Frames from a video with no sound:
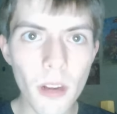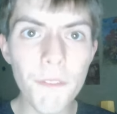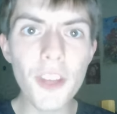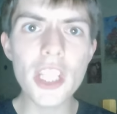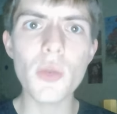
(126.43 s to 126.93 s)

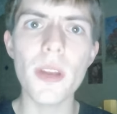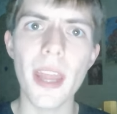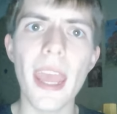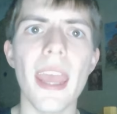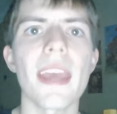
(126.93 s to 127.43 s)
The first one
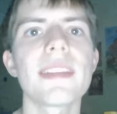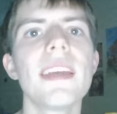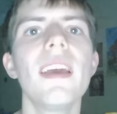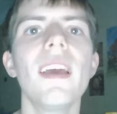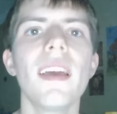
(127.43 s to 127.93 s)
aired
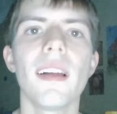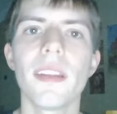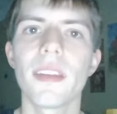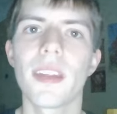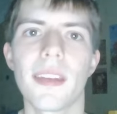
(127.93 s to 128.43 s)

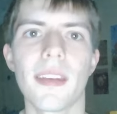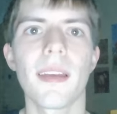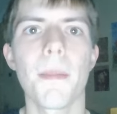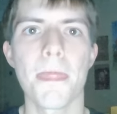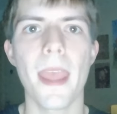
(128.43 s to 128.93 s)
on the
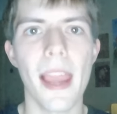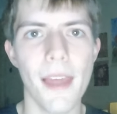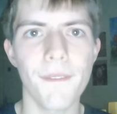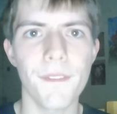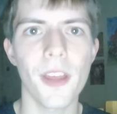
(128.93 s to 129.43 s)

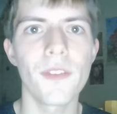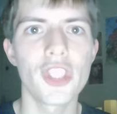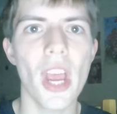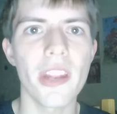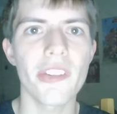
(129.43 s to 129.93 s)
11th of
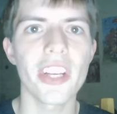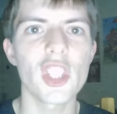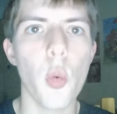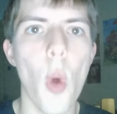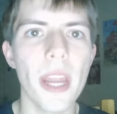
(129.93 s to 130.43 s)
January
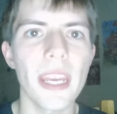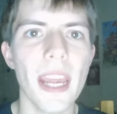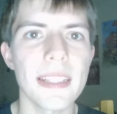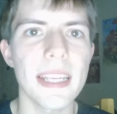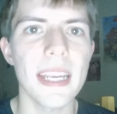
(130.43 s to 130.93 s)

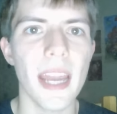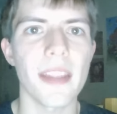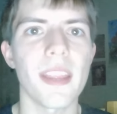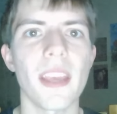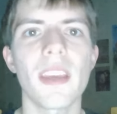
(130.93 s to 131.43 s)
2019, I
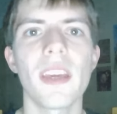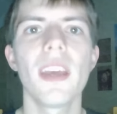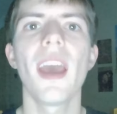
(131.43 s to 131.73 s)
think.